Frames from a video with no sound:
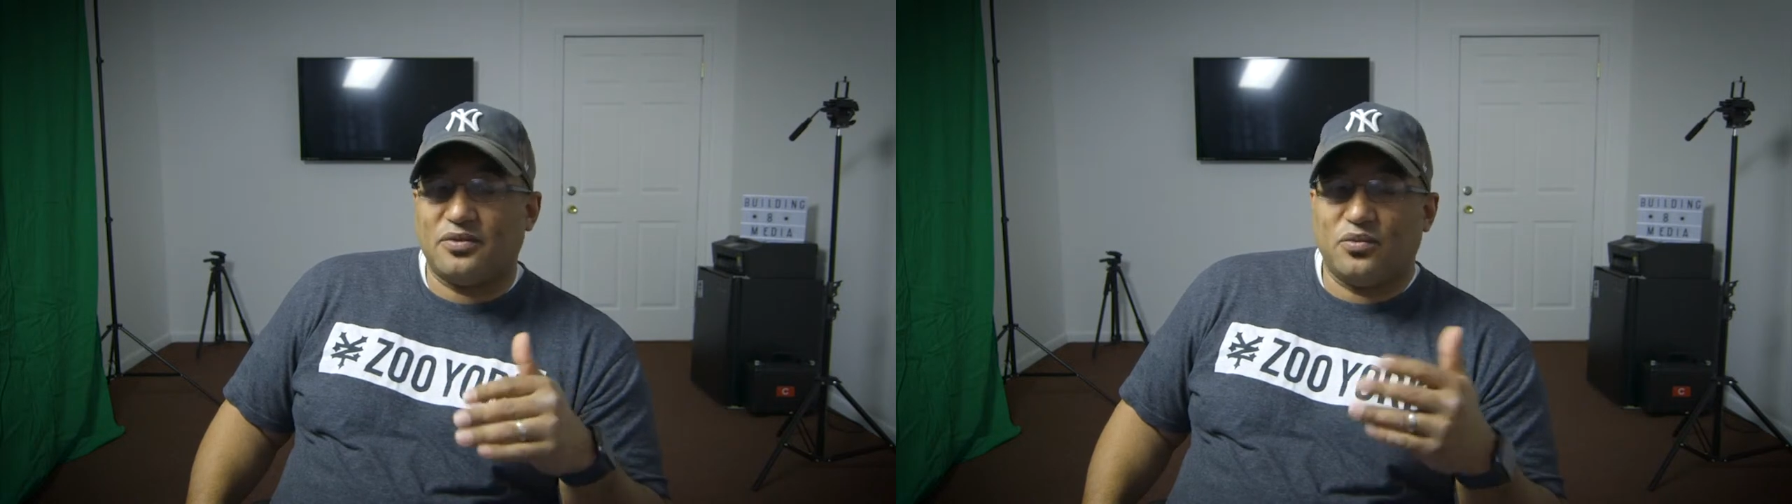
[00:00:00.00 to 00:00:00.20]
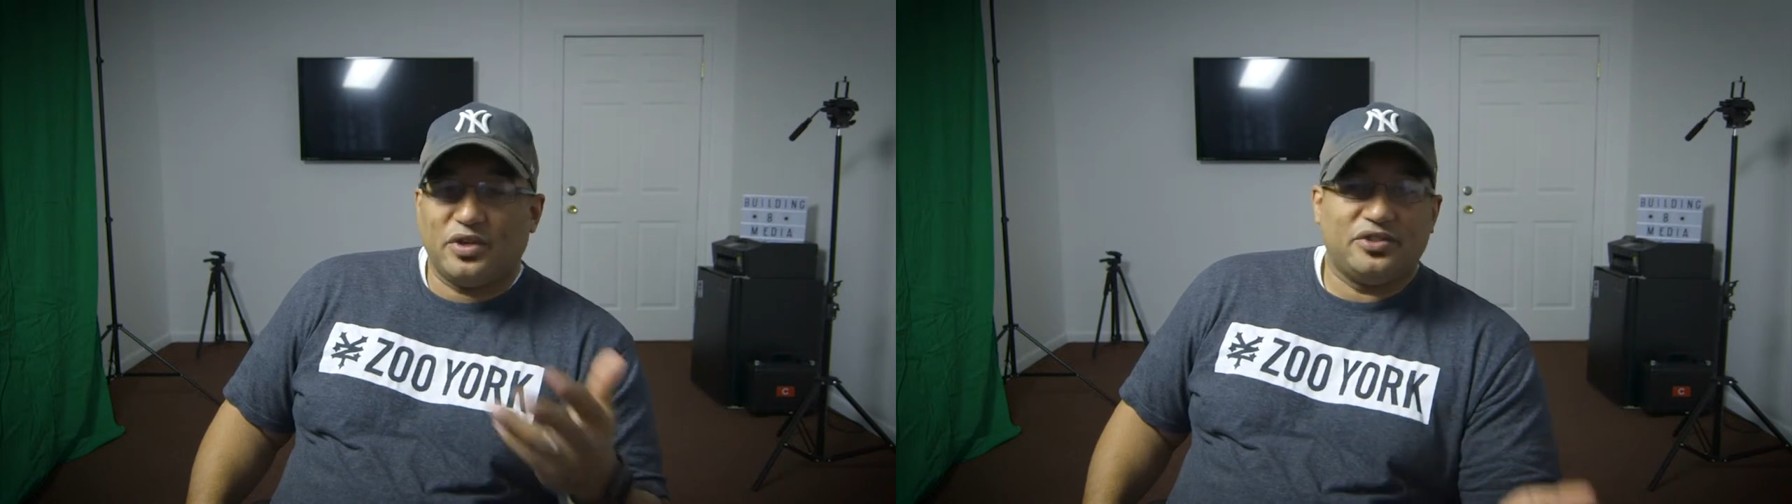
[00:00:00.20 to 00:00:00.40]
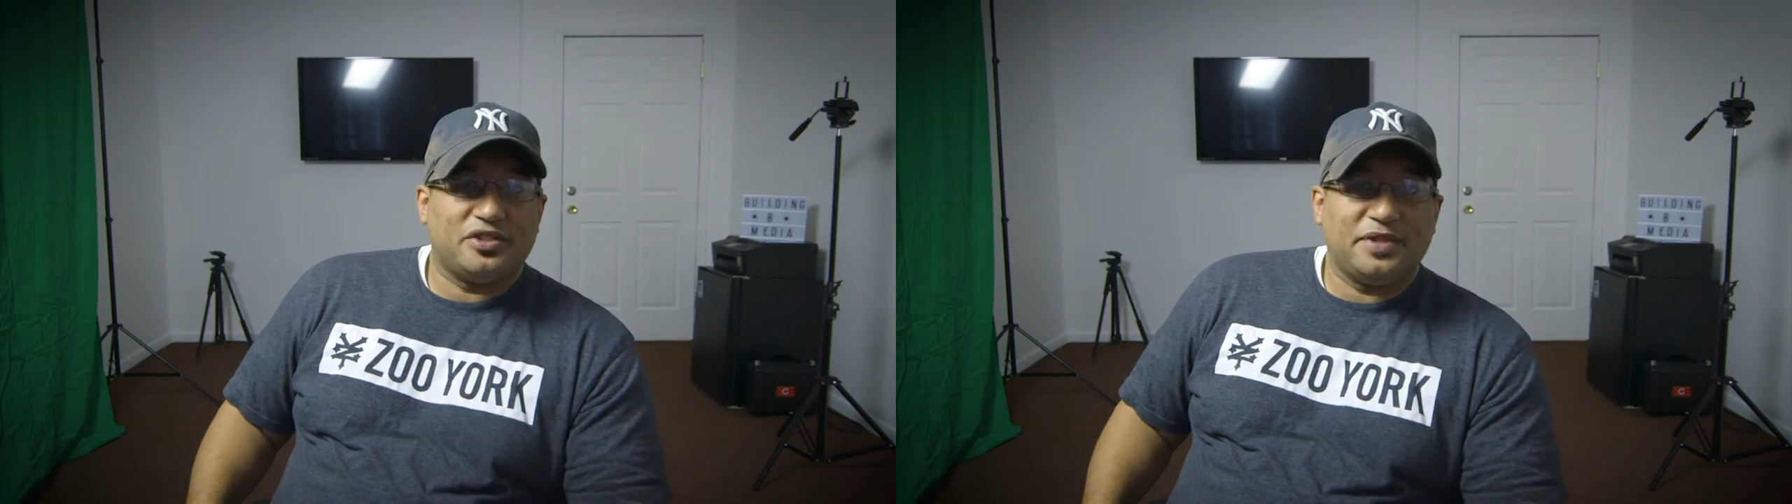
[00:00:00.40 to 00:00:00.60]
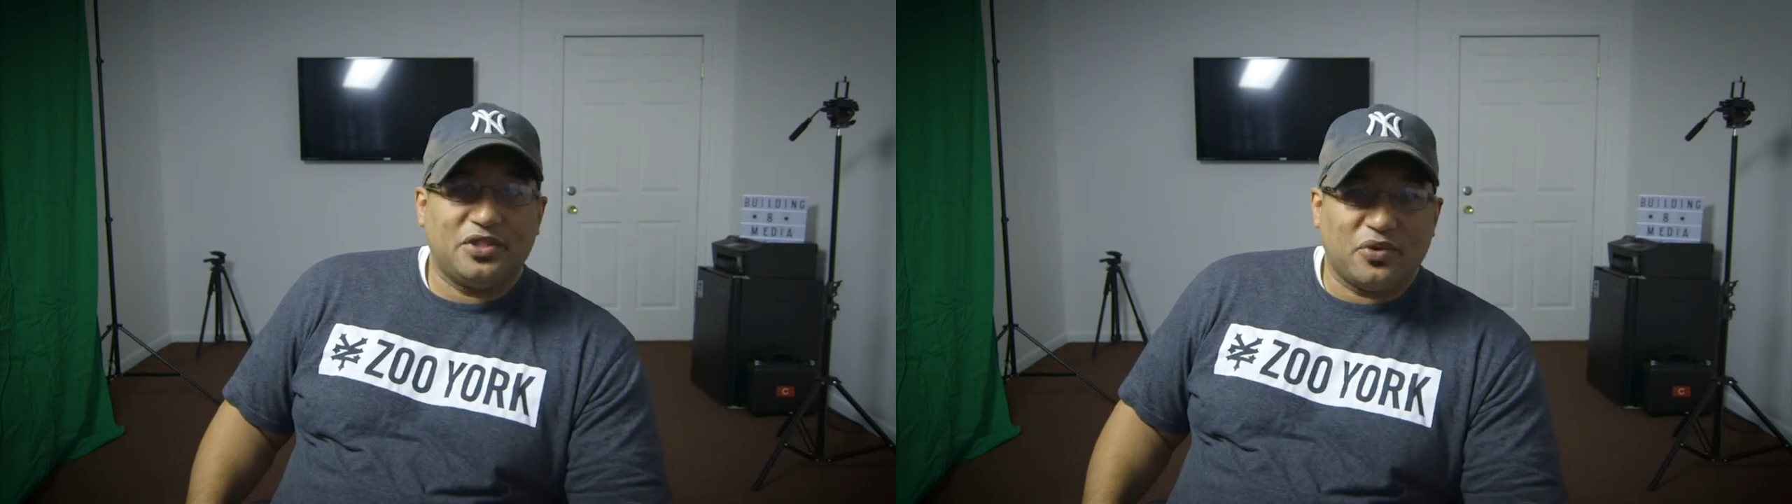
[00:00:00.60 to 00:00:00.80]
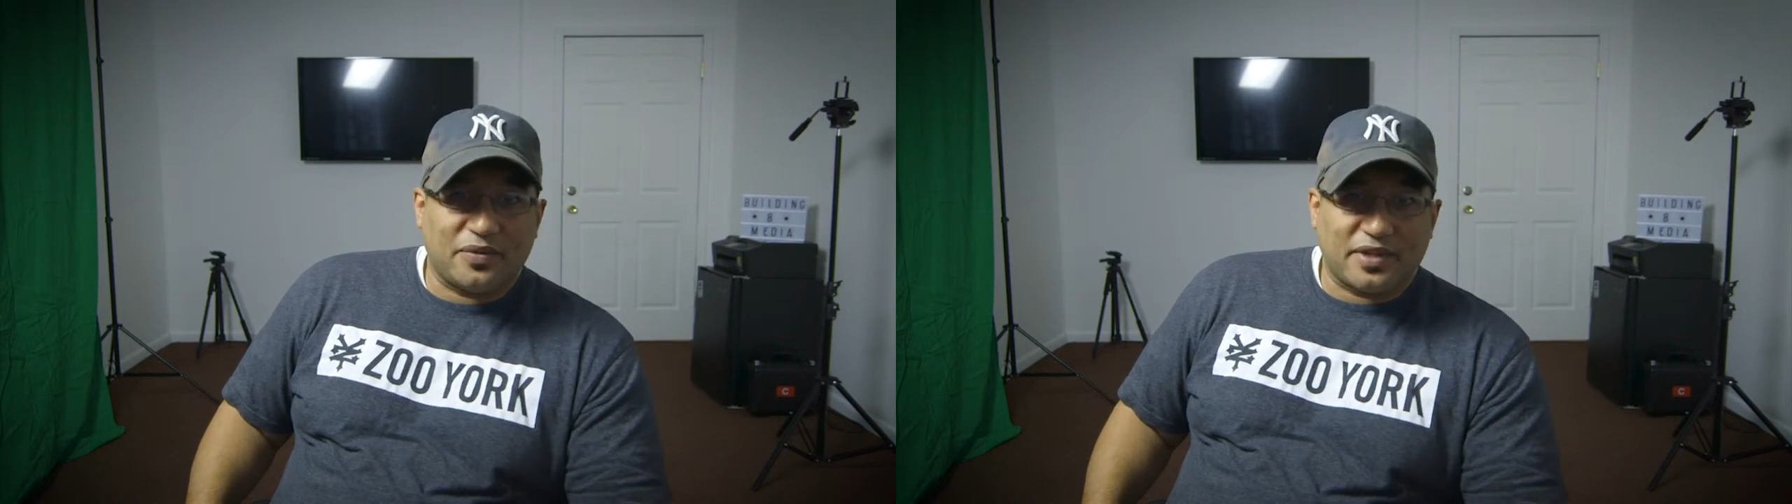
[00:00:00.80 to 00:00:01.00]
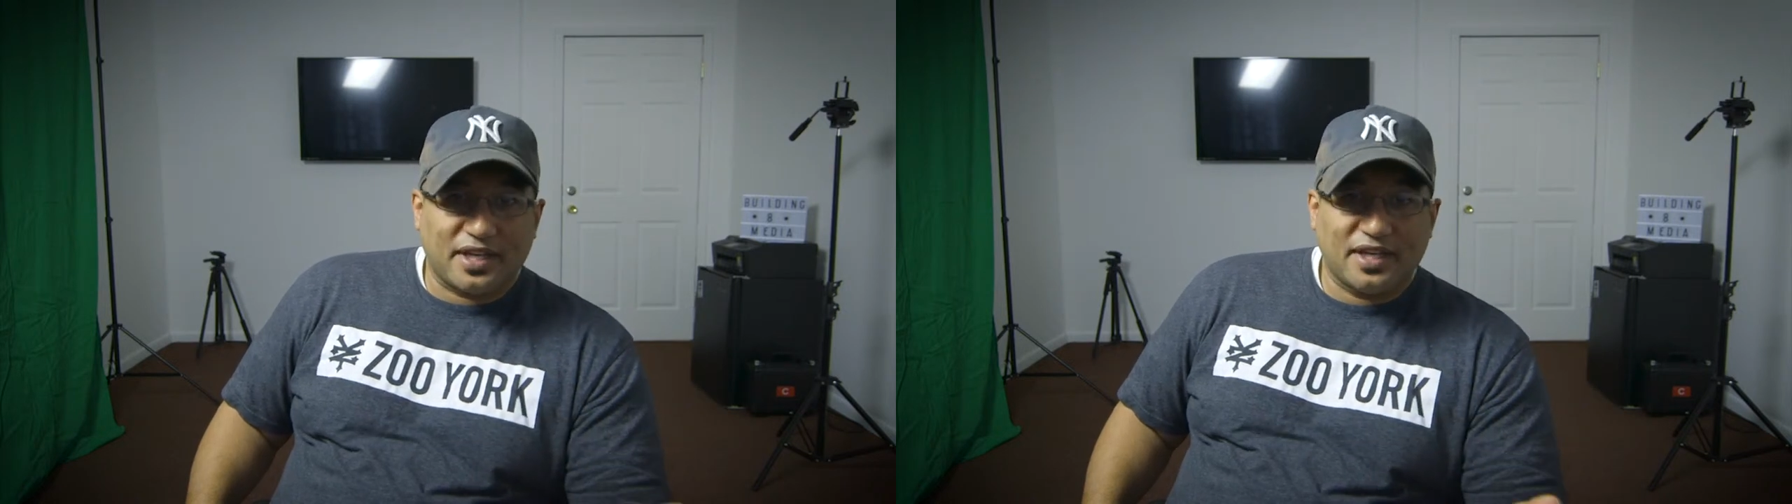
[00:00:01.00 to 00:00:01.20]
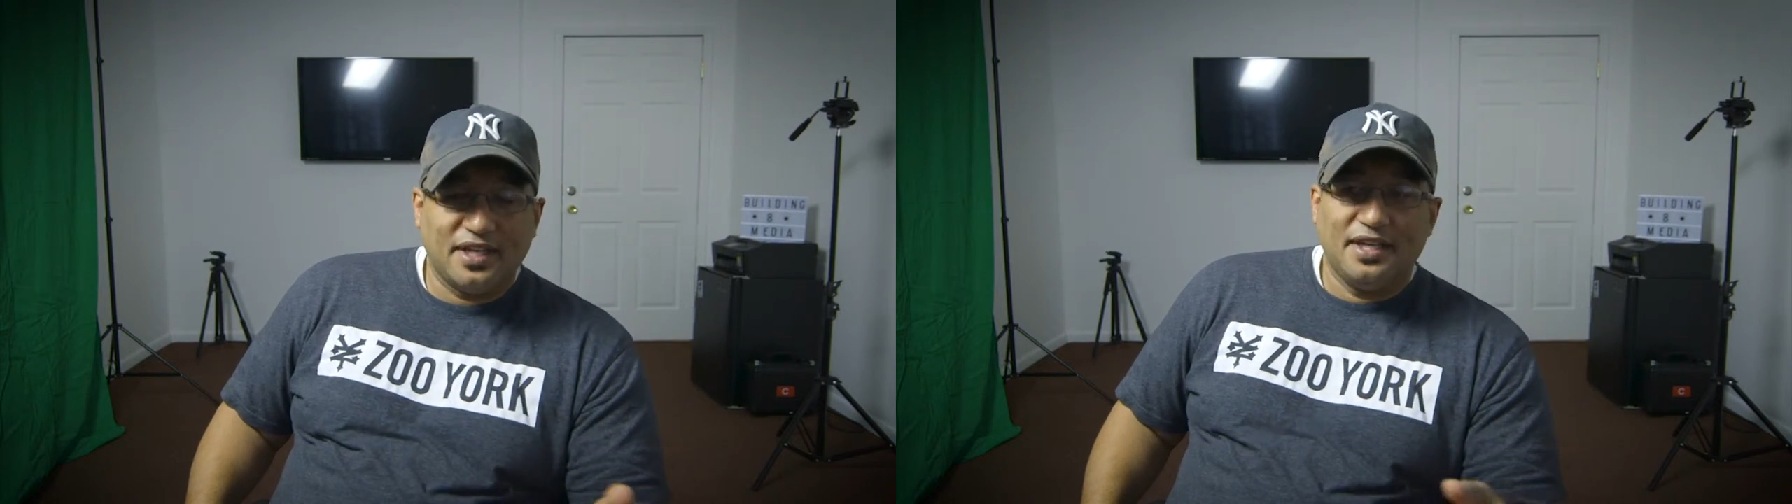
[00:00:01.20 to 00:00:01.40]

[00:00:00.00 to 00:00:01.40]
and what you should be doing with it.